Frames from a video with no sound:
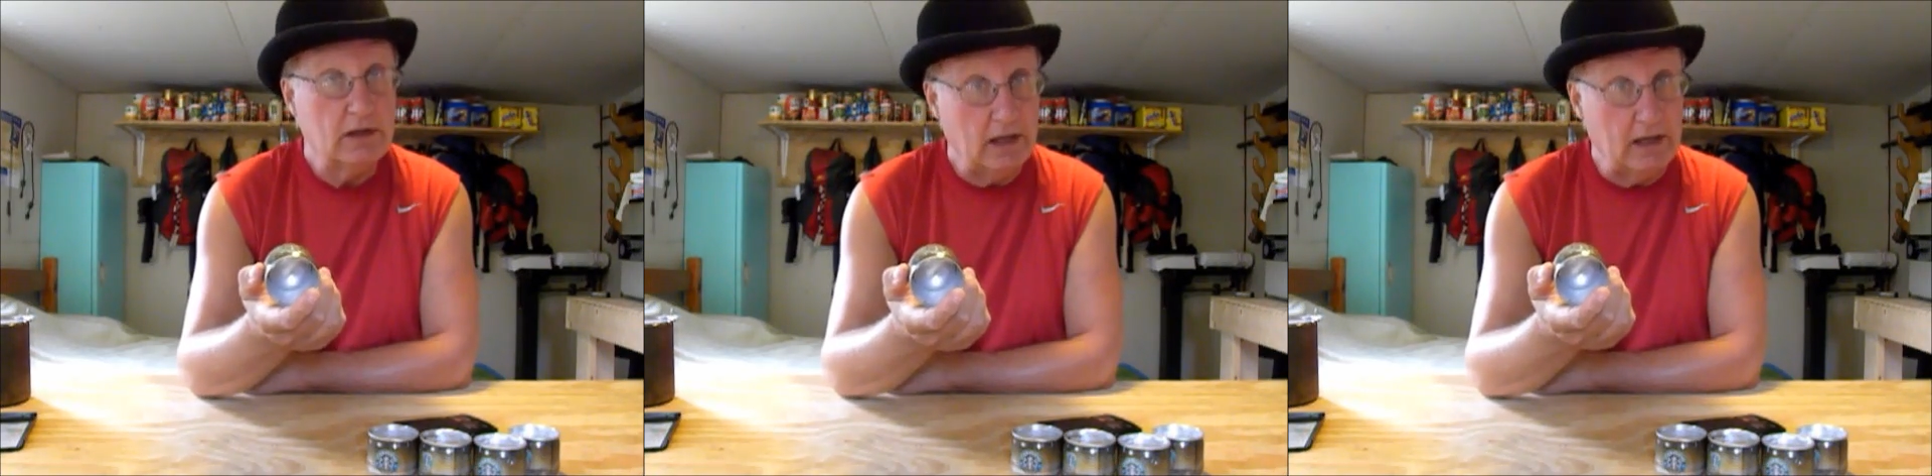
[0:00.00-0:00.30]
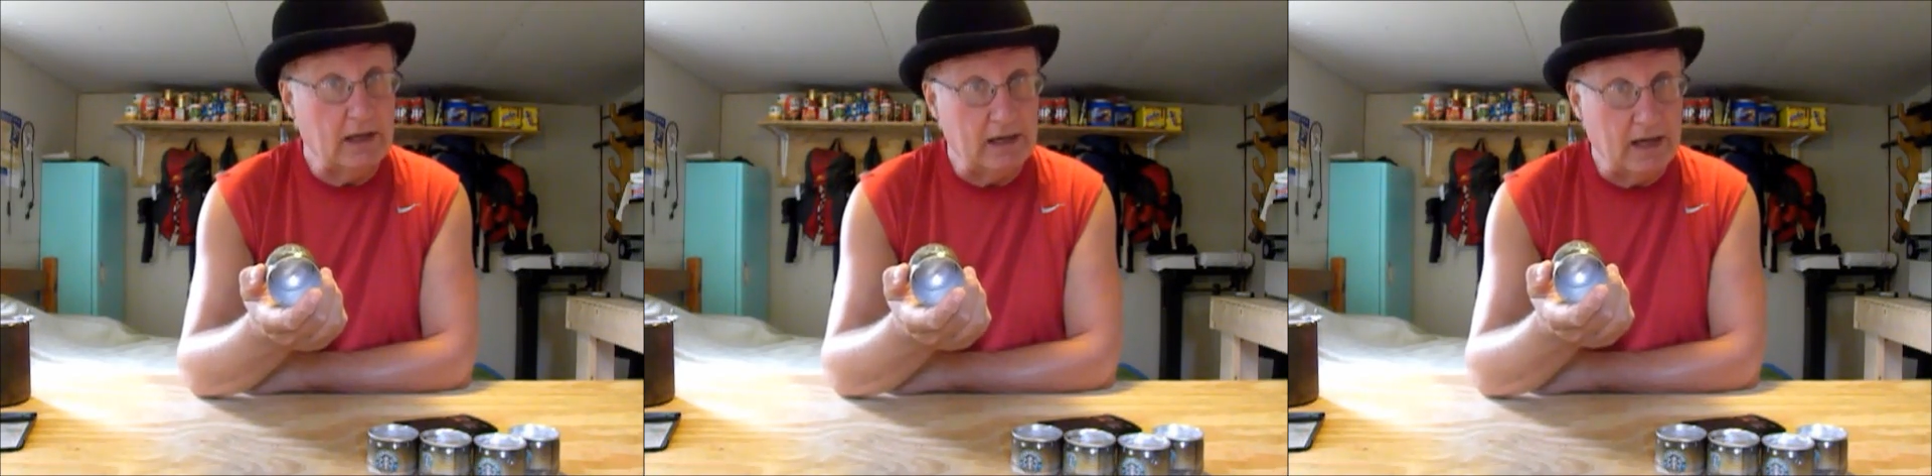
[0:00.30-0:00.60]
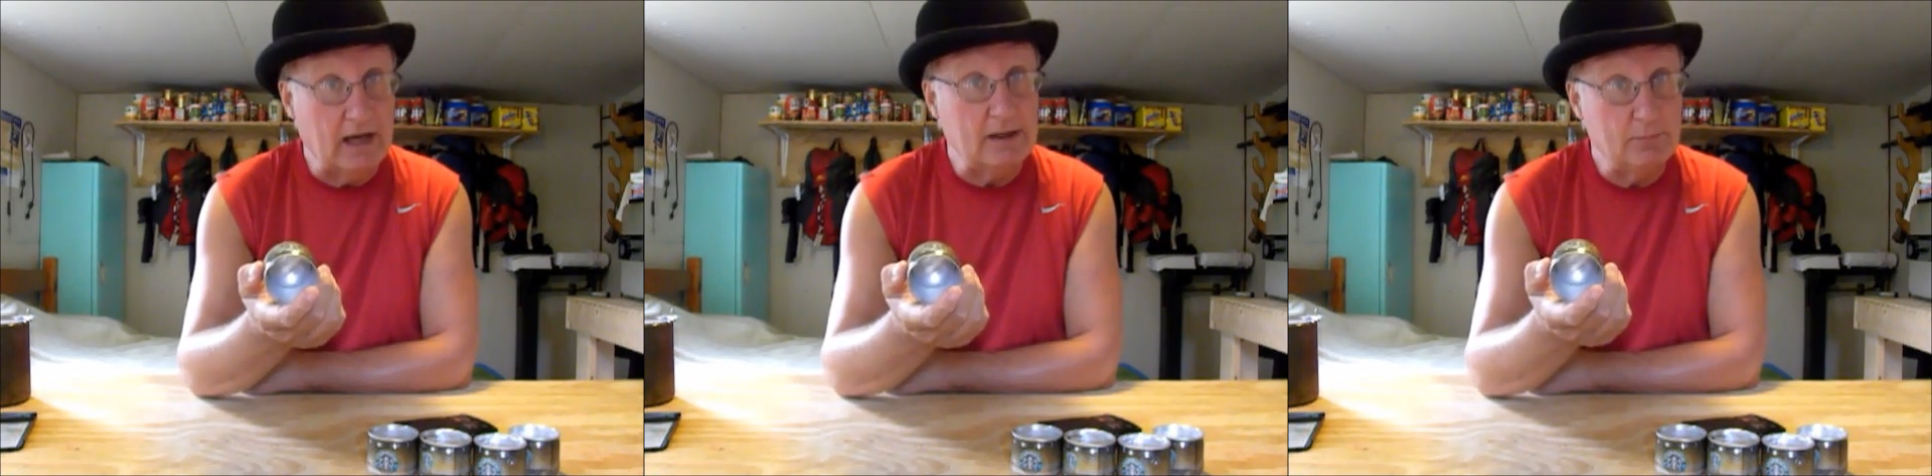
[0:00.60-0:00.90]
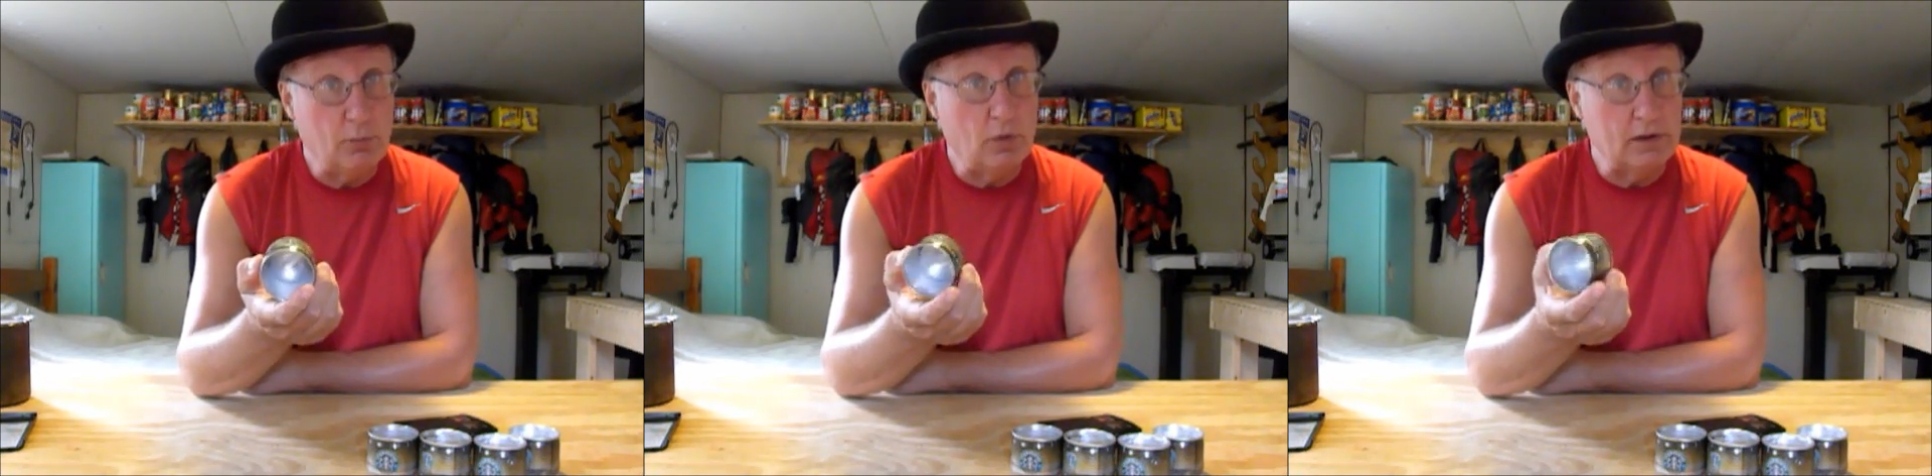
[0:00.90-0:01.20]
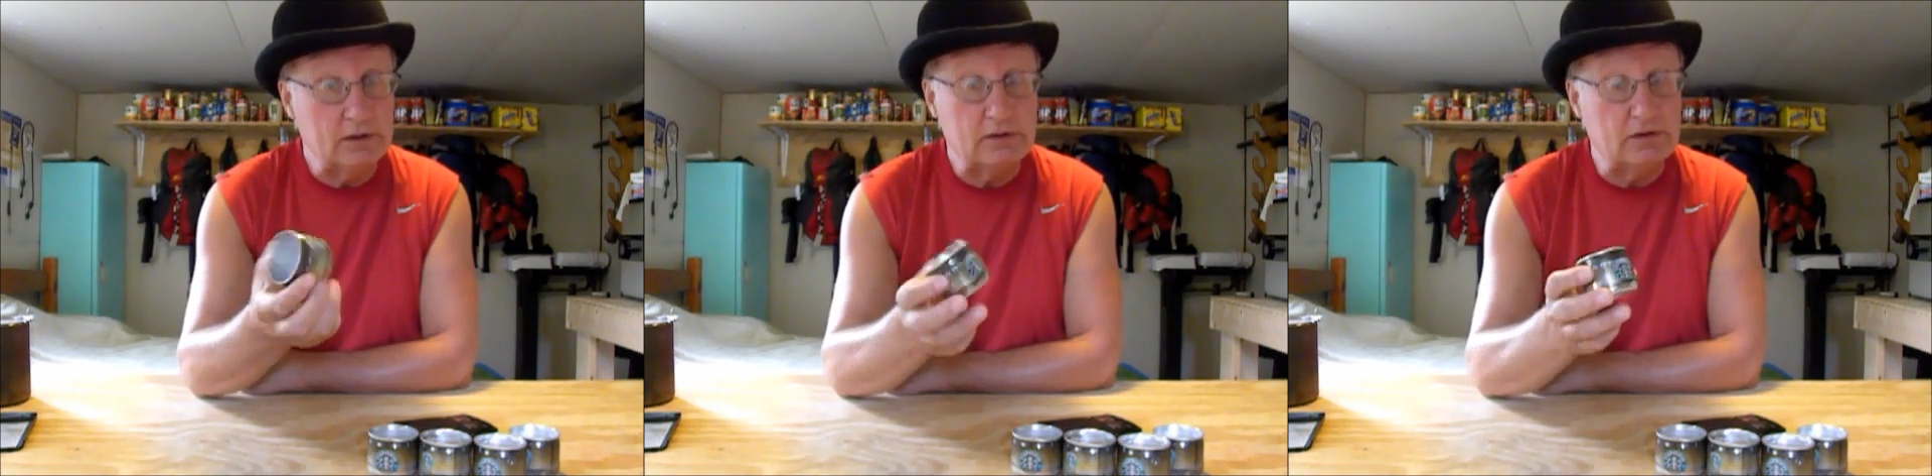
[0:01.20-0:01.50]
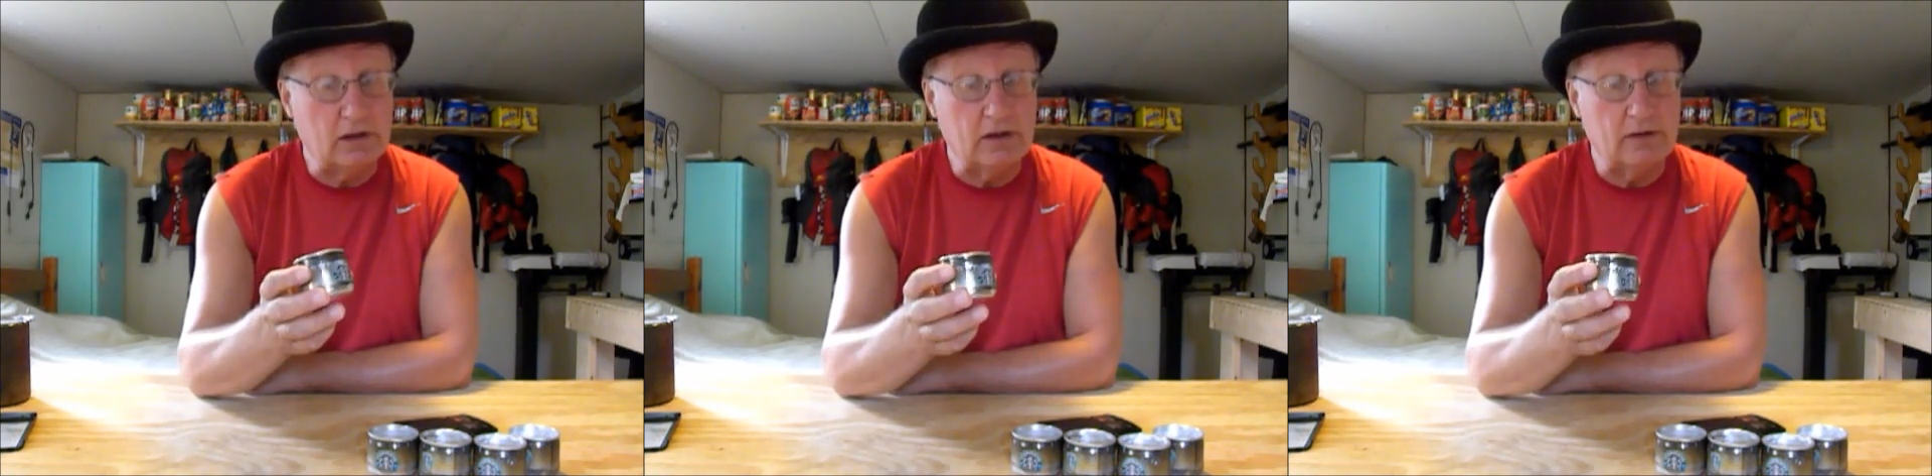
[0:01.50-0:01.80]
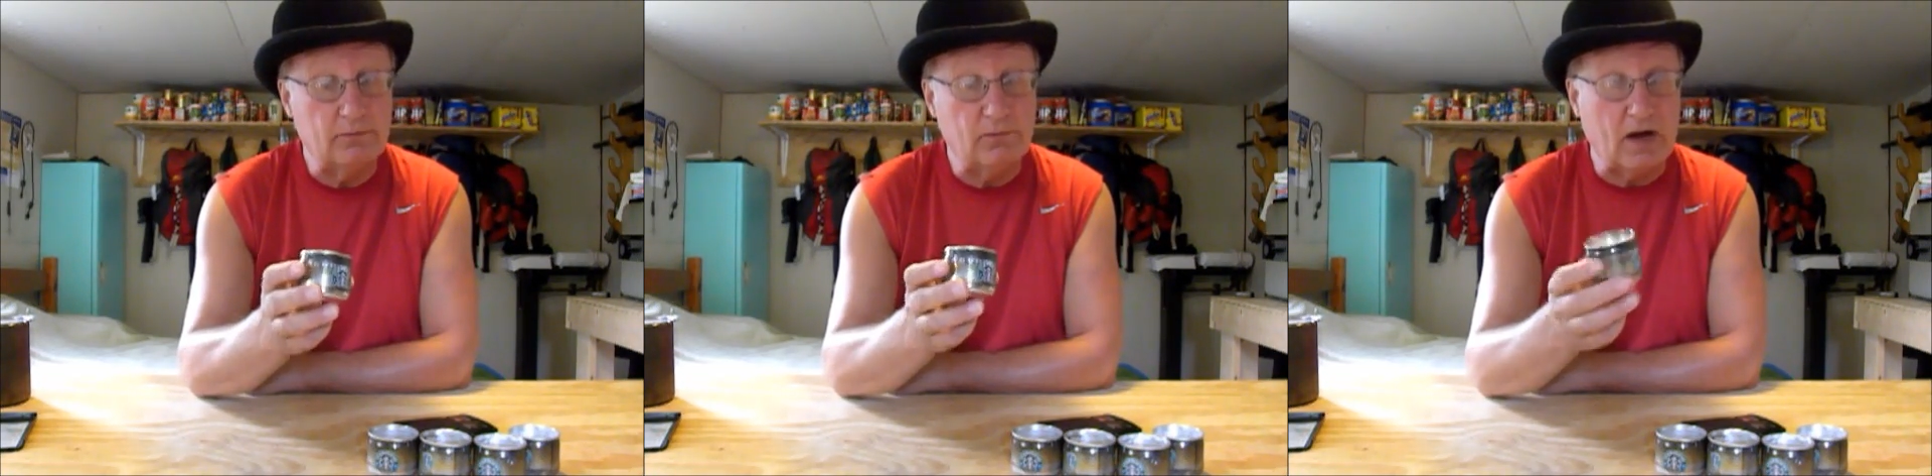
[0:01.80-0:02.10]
and at 9.5,